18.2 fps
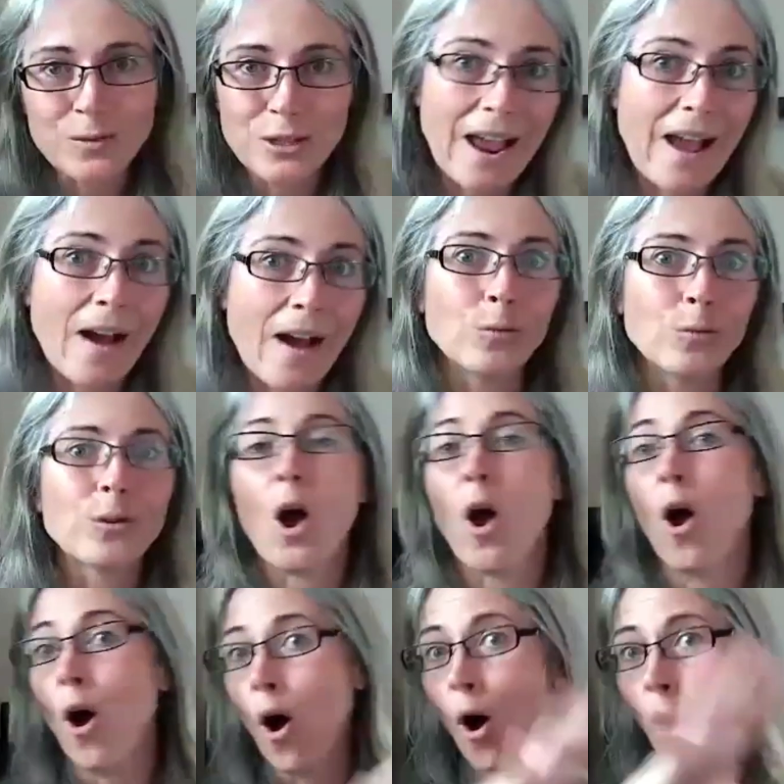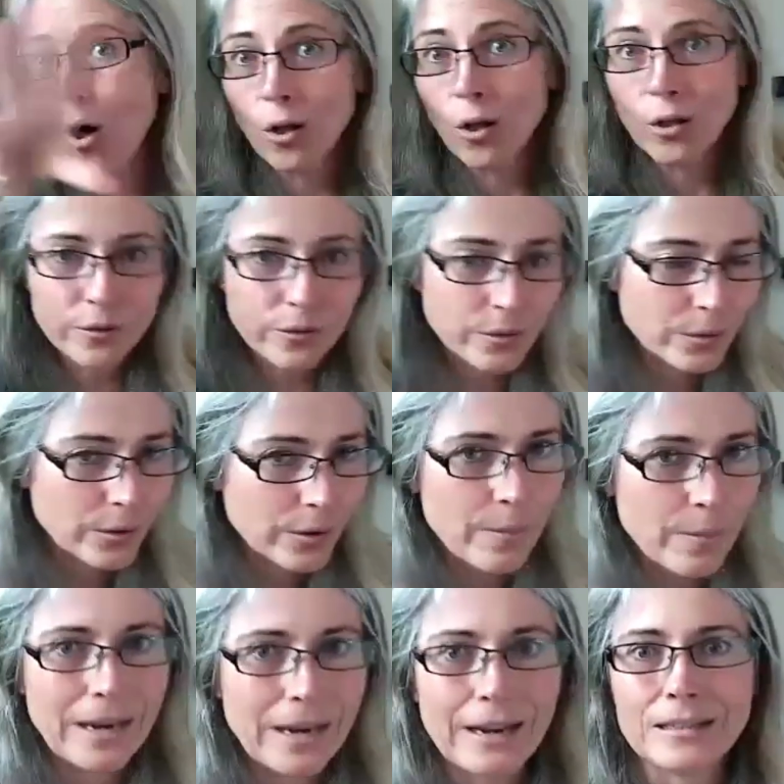out all of the
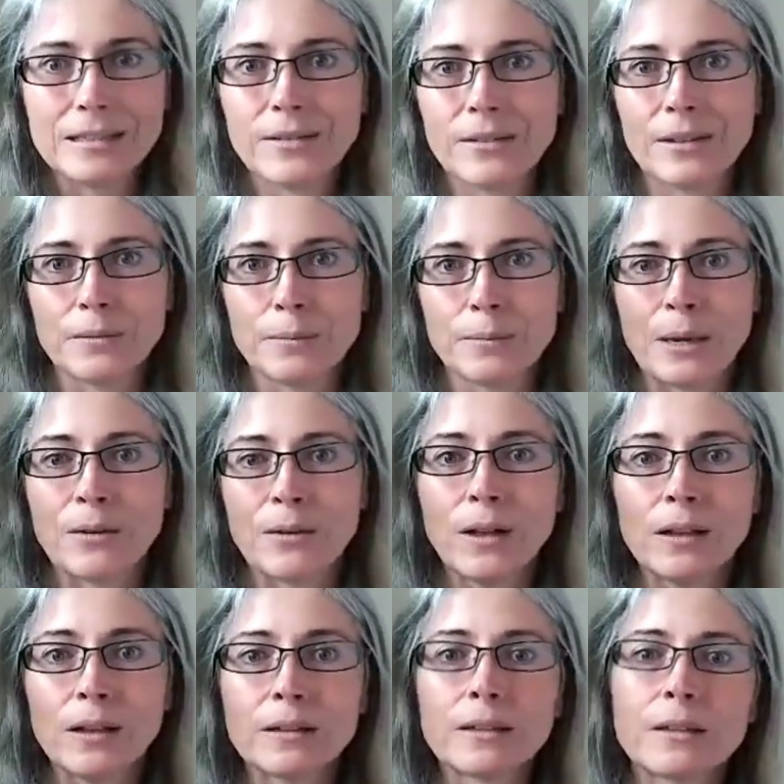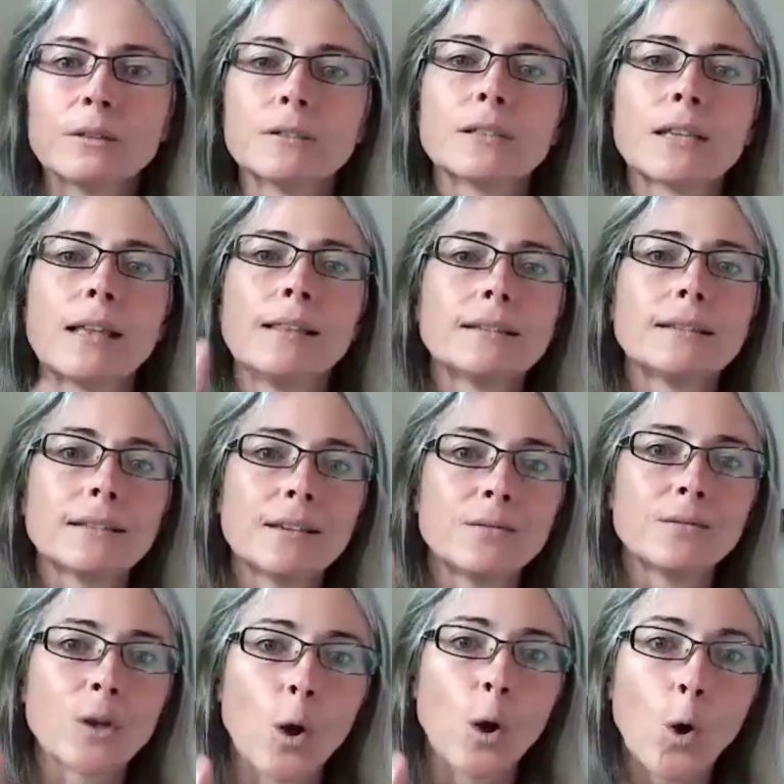remaining developing follicles, and this
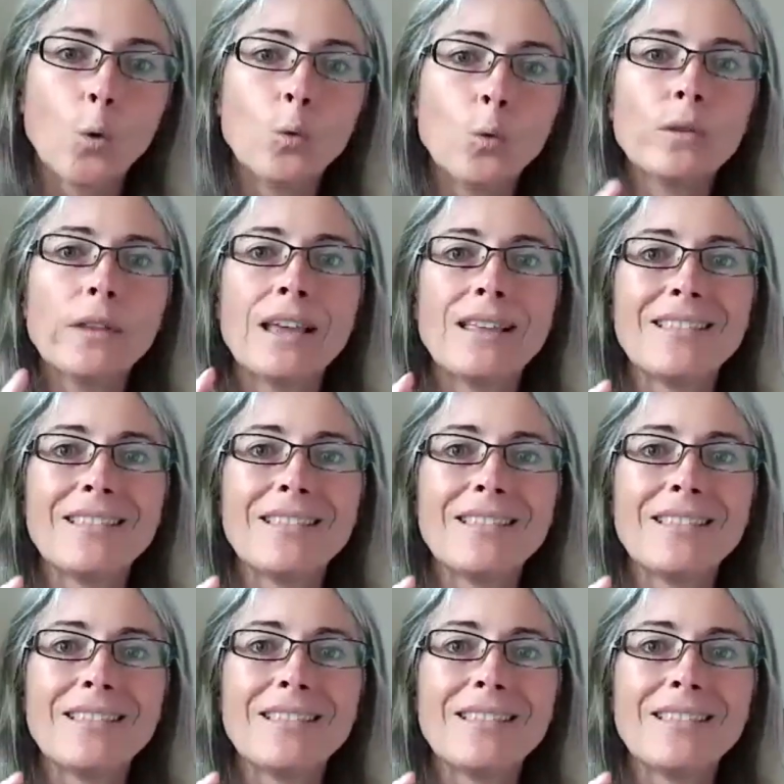leaves only